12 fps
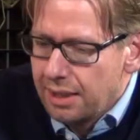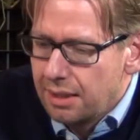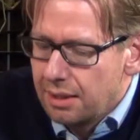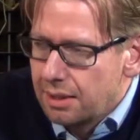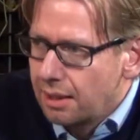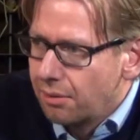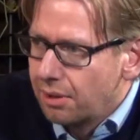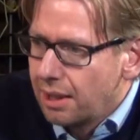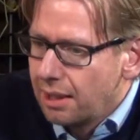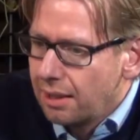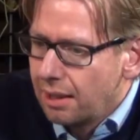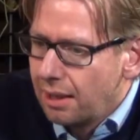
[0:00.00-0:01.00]
easy to say,
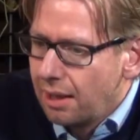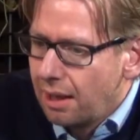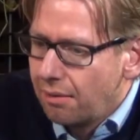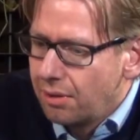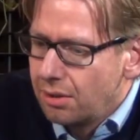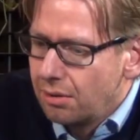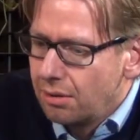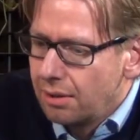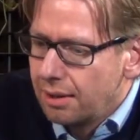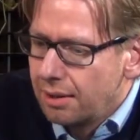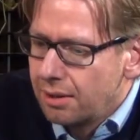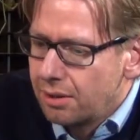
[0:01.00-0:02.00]
okay, we
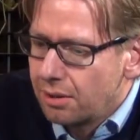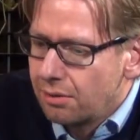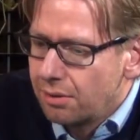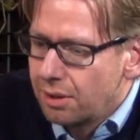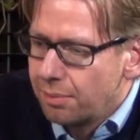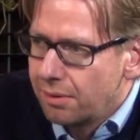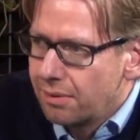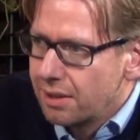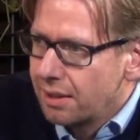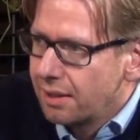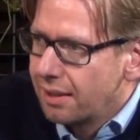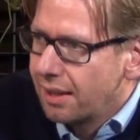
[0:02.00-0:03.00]
do security,
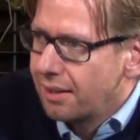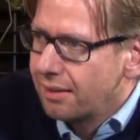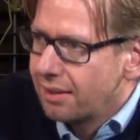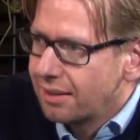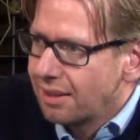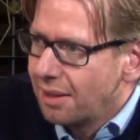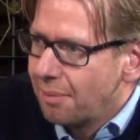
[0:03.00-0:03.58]
privacy, and ethics